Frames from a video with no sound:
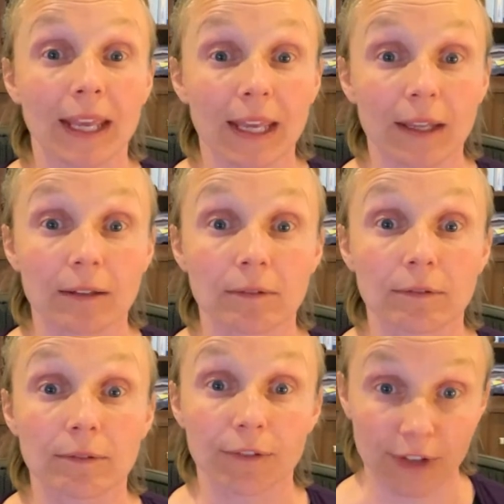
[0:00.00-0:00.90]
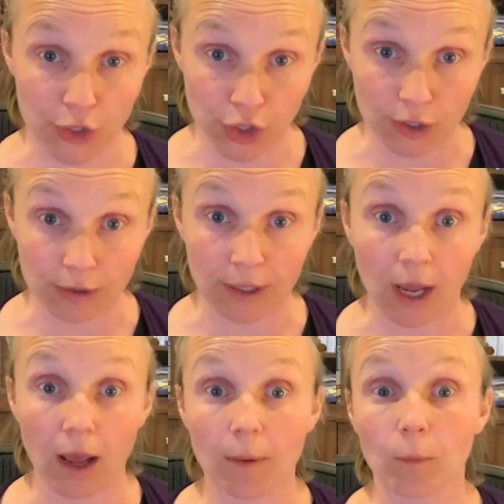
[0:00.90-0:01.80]
in fission,
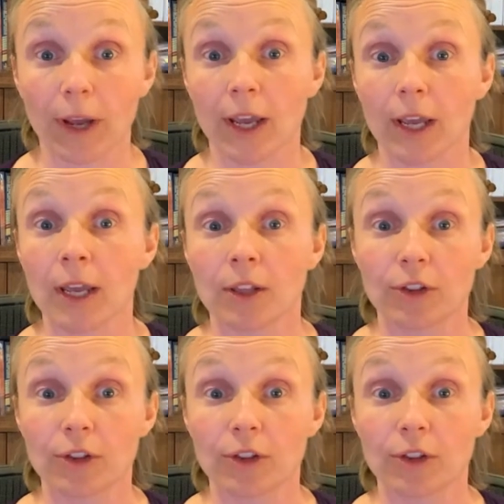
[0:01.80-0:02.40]
where